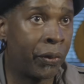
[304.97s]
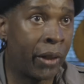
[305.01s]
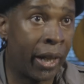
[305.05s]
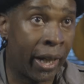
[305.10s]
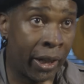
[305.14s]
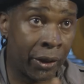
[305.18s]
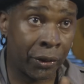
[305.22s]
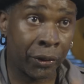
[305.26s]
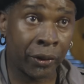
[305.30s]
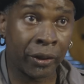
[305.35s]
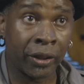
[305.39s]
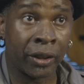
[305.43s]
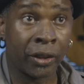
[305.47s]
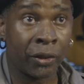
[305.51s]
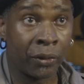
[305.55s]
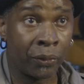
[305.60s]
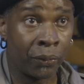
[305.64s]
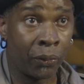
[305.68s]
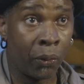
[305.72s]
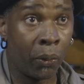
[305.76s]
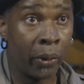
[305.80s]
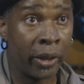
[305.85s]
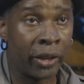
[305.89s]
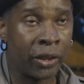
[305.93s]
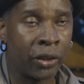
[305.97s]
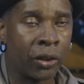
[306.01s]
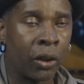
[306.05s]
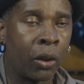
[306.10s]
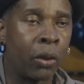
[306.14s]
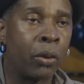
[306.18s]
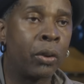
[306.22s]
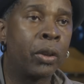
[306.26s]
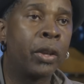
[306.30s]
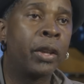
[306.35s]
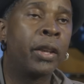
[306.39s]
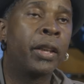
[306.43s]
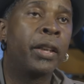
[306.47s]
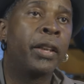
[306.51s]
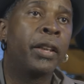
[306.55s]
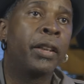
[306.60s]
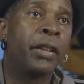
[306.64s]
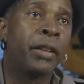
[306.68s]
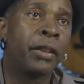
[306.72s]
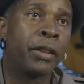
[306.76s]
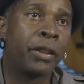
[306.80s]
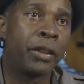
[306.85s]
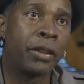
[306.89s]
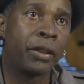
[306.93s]
Hendrix's voice. So
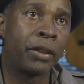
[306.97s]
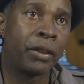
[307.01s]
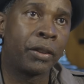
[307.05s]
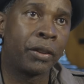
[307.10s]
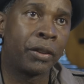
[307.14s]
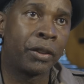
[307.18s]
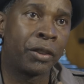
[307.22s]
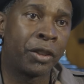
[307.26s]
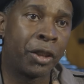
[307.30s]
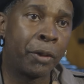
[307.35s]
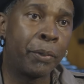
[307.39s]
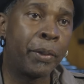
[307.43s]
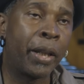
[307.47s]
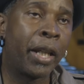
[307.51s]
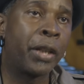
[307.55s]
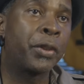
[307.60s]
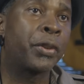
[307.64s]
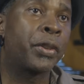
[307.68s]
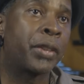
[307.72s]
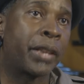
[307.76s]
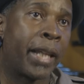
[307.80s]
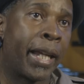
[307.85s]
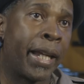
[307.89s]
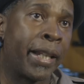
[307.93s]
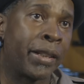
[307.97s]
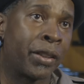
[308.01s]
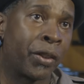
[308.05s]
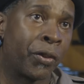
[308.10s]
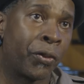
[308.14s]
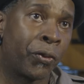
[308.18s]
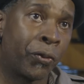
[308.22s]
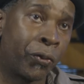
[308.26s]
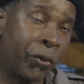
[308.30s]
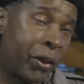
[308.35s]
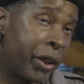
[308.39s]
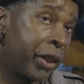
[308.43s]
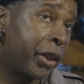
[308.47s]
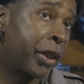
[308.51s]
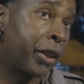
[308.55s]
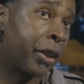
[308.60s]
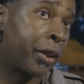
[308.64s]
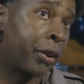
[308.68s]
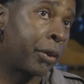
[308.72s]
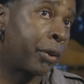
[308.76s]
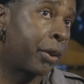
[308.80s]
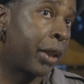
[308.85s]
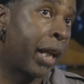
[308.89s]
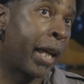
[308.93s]
Jimi Hendrix as a
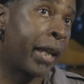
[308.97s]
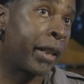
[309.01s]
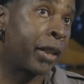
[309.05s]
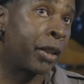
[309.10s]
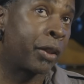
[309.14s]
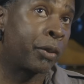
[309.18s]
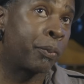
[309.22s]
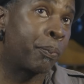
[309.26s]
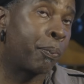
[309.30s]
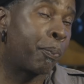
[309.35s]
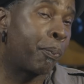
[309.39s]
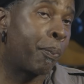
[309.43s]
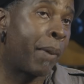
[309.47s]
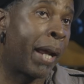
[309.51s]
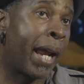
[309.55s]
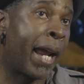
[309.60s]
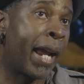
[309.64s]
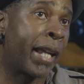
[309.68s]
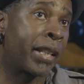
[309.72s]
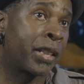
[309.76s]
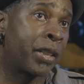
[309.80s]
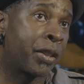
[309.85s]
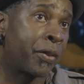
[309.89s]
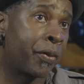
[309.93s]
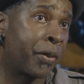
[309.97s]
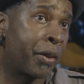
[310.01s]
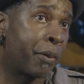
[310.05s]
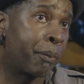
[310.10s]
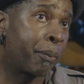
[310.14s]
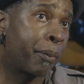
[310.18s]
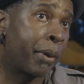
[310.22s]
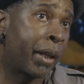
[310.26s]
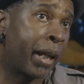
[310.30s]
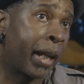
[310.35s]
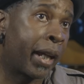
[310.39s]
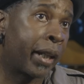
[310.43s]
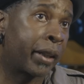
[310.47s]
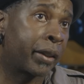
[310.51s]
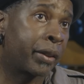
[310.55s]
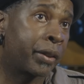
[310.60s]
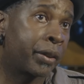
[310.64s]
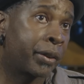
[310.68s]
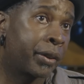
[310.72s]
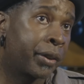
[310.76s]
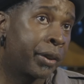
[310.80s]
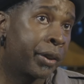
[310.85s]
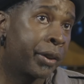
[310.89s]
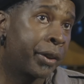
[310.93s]
figure had a massive impact,
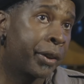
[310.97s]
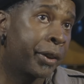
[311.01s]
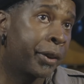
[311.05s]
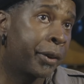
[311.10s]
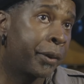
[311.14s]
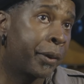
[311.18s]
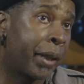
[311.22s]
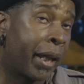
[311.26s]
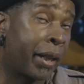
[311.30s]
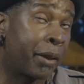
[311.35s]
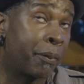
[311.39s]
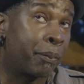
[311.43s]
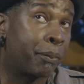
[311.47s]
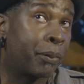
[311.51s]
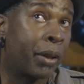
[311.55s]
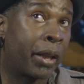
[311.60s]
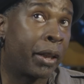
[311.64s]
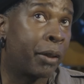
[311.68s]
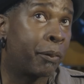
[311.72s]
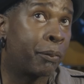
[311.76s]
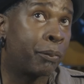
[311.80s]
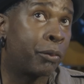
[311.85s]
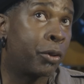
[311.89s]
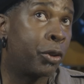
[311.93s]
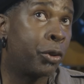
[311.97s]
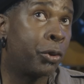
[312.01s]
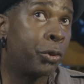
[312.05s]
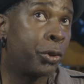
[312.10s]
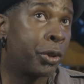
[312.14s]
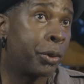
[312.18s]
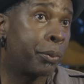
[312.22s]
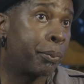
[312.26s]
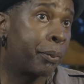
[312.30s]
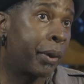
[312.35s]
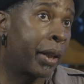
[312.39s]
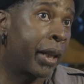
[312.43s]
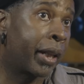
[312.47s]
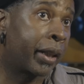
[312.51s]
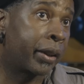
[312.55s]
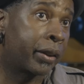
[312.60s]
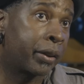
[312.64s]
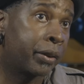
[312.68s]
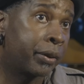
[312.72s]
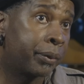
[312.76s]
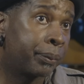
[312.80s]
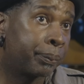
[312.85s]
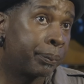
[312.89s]
had a huge impact.